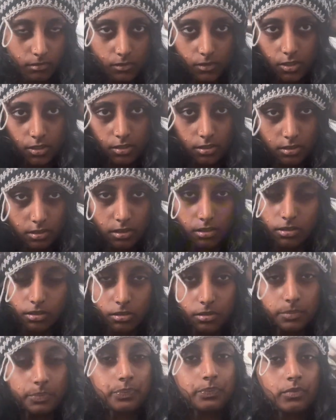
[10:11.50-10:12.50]

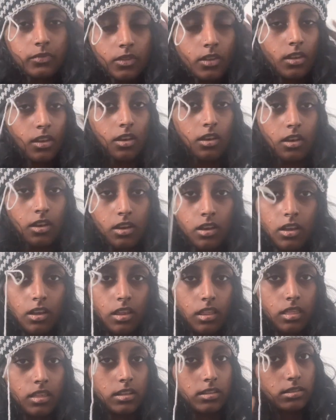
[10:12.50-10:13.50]
So
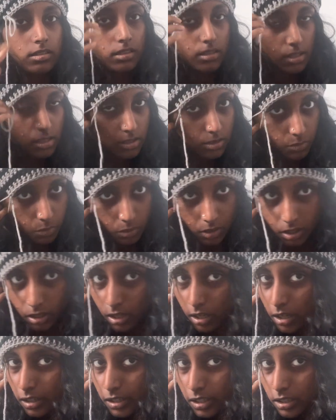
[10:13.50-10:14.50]
this is
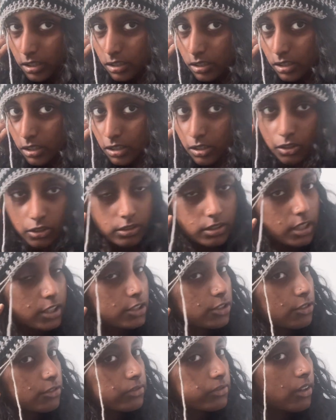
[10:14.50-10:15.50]
what it looks like
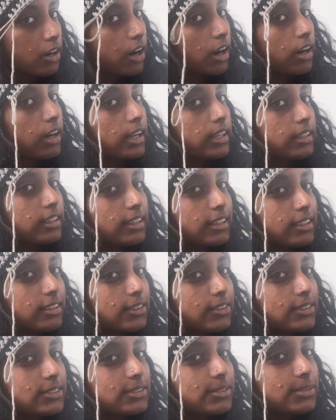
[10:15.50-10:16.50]
so far. I think it
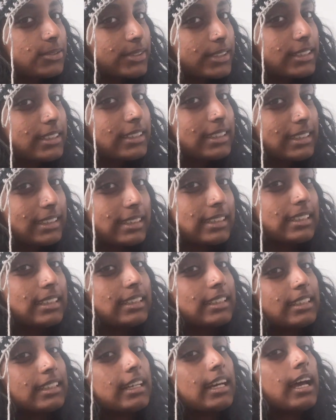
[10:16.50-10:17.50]
looks really
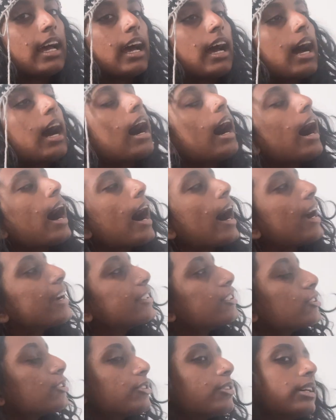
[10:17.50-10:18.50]
good. I
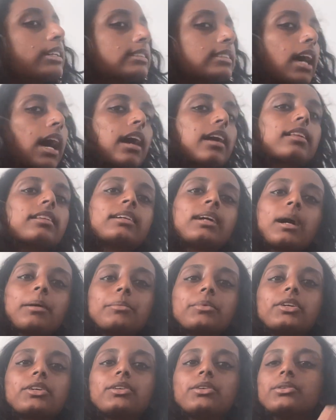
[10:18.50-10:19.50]
don't know exactly how
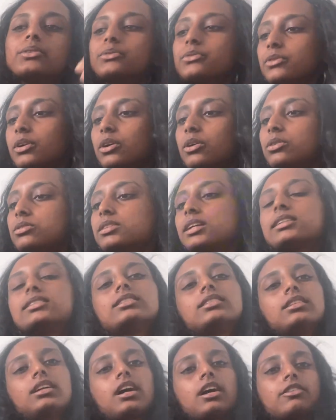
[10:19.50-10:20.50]
many rows I
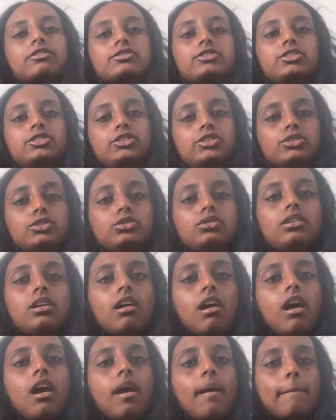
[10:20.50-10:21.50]
still have to do,
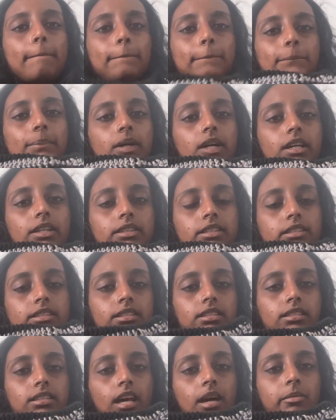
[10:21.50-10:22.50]
but this
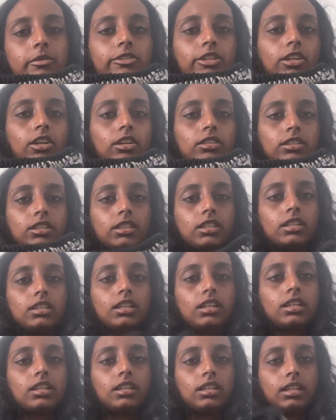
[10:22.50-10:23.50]
is how much I got done
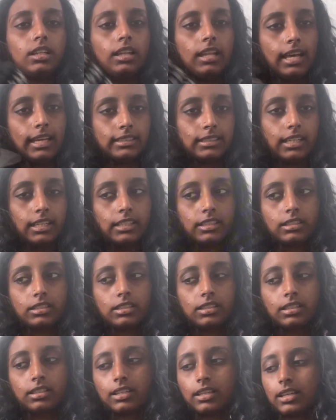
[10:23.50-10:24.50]
last night.